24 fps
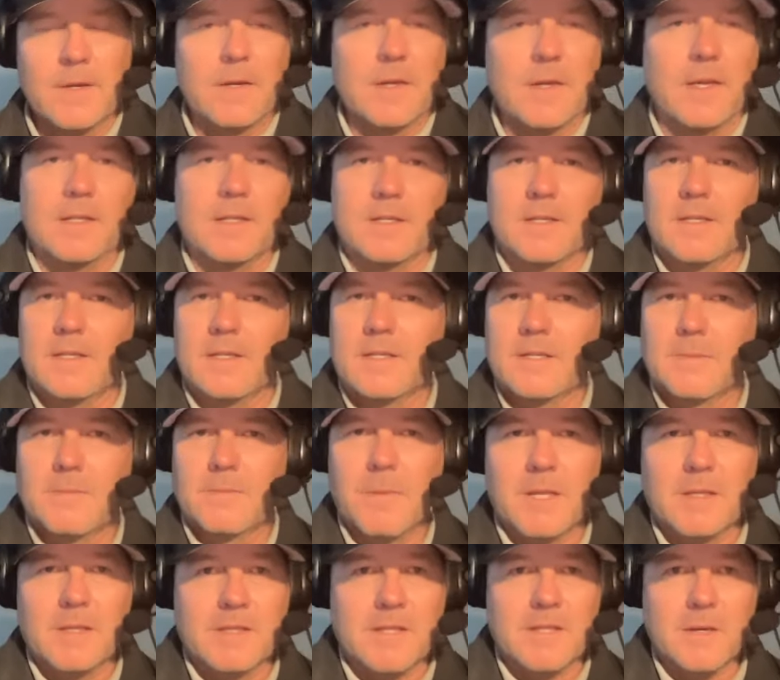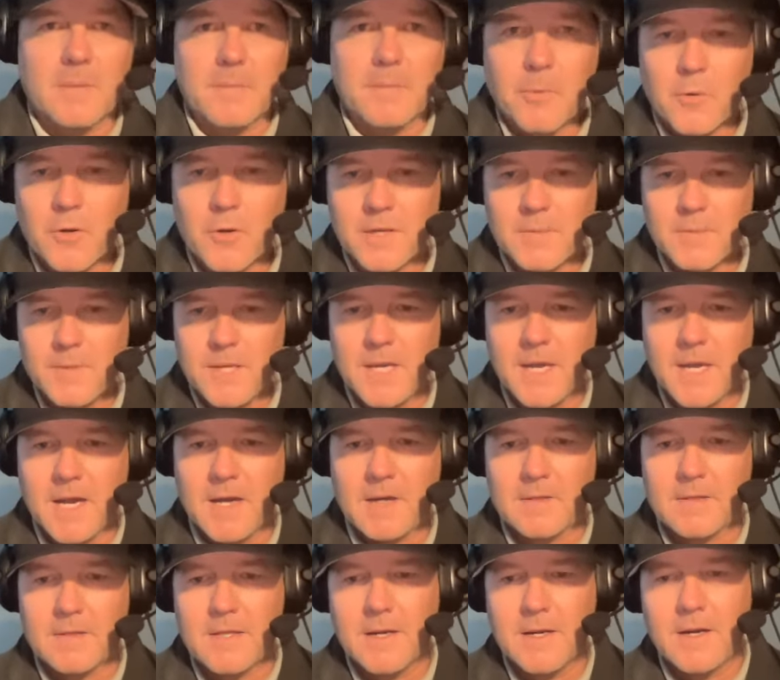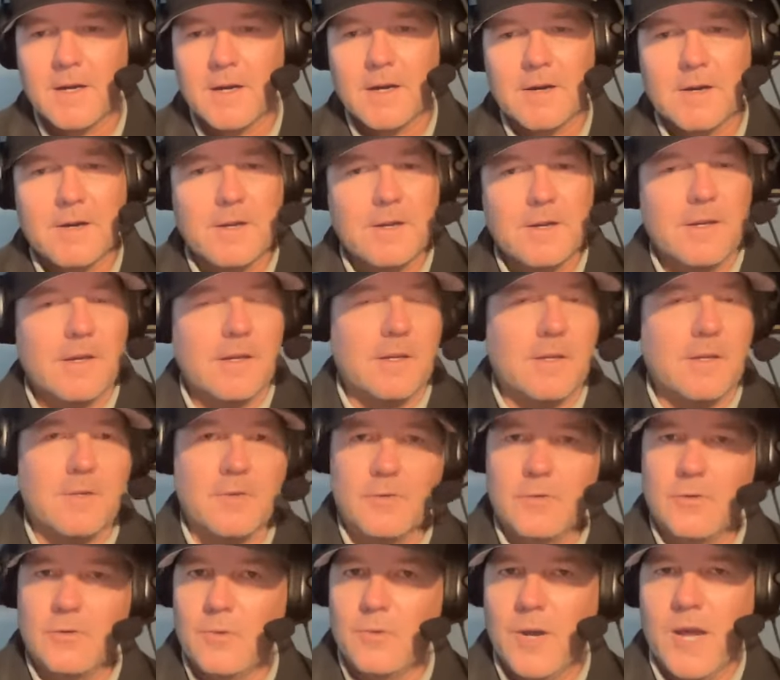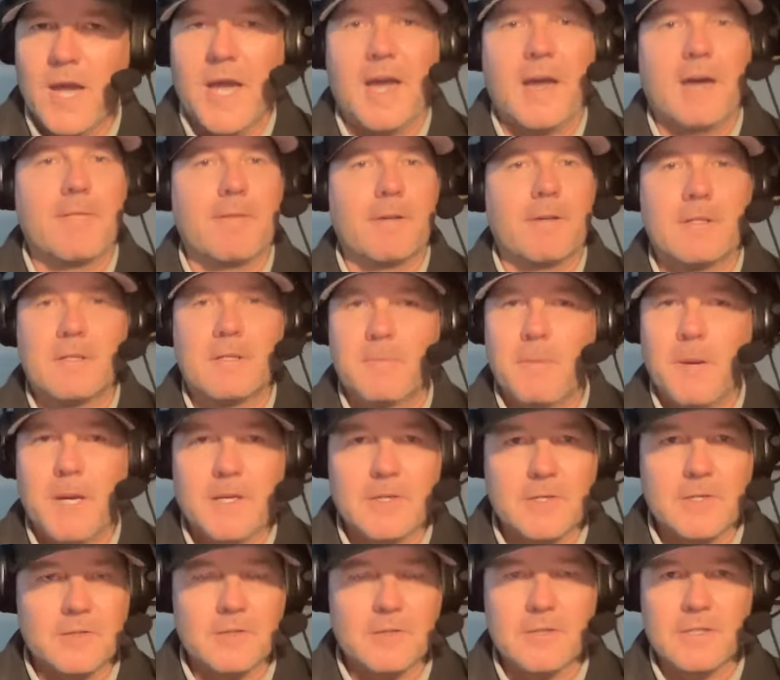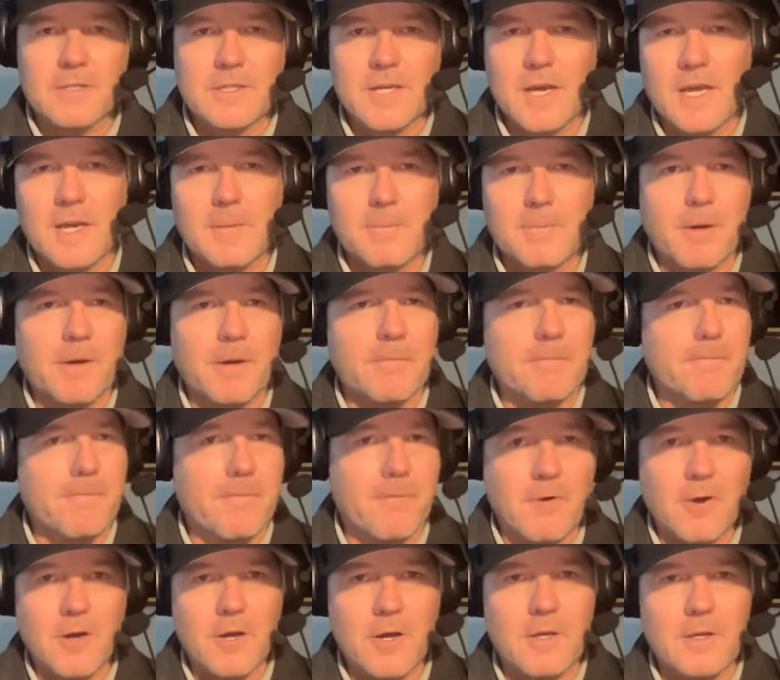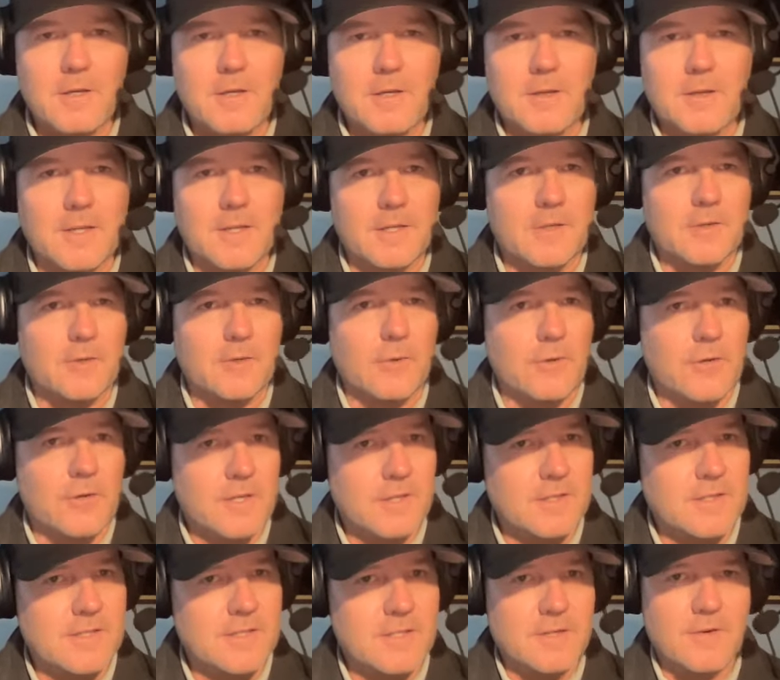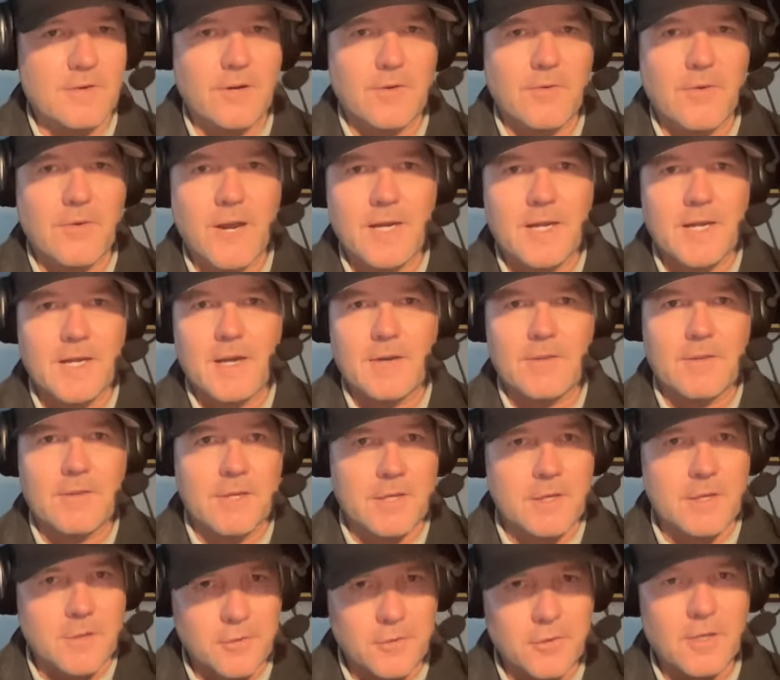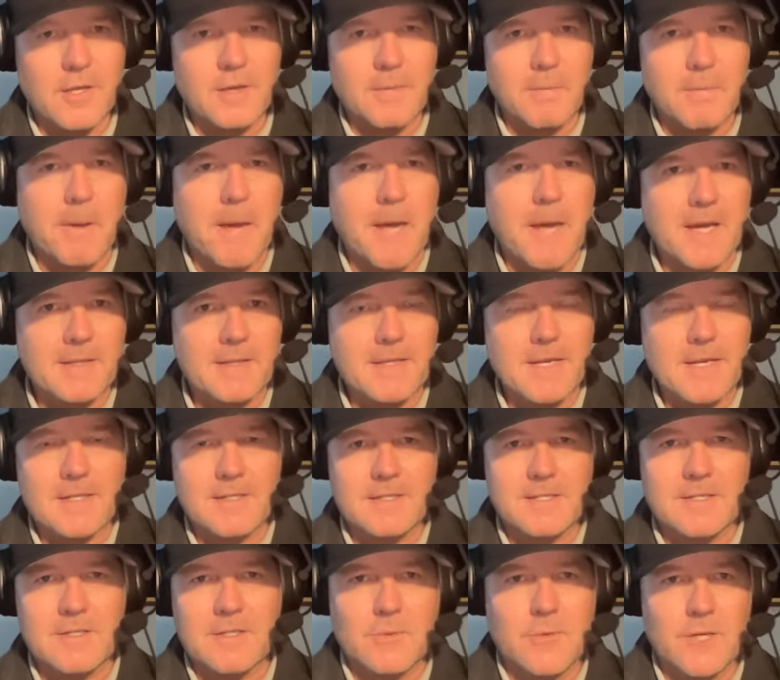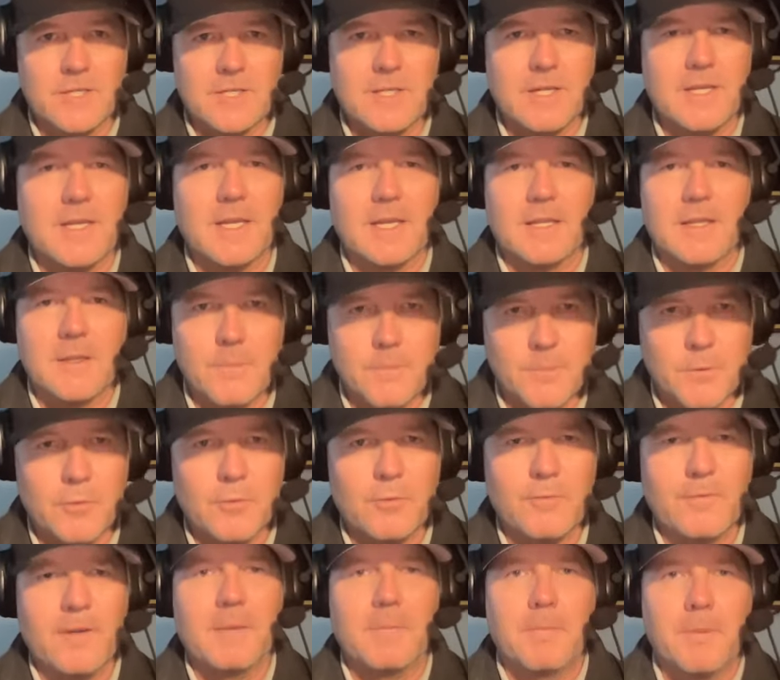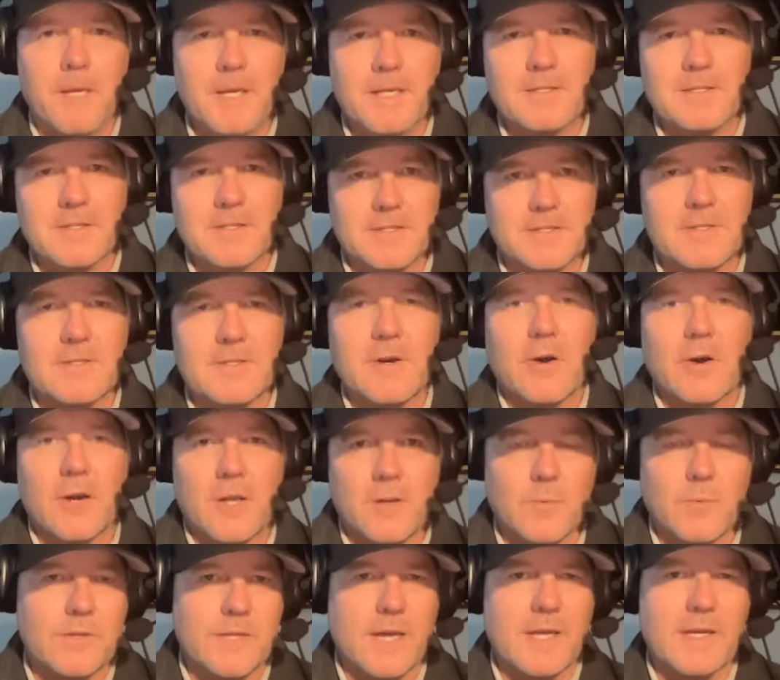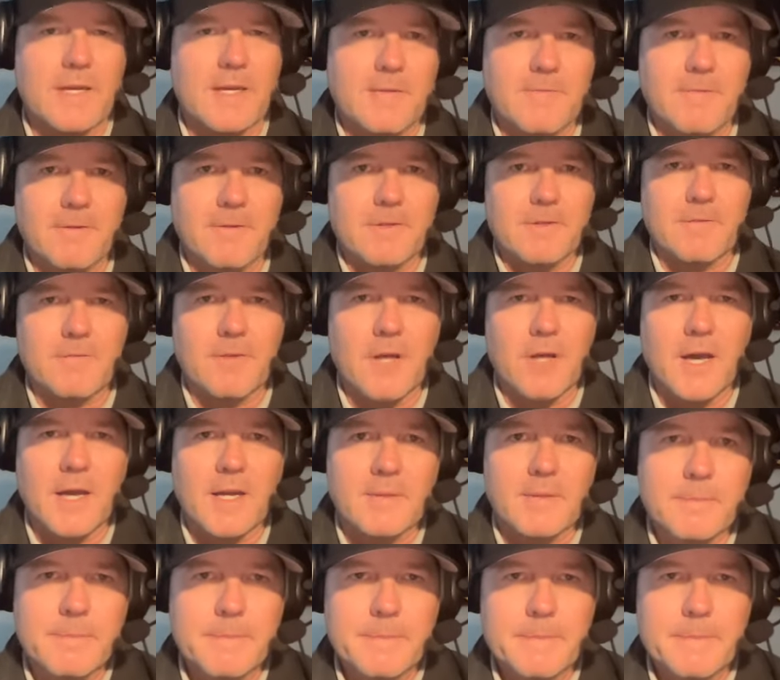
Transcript: Is it Smith and Aboigbe out there? Do you have a specialist type up front that you're considering right now that could impact that situation? Again, the moving pieces starting with that defensive line.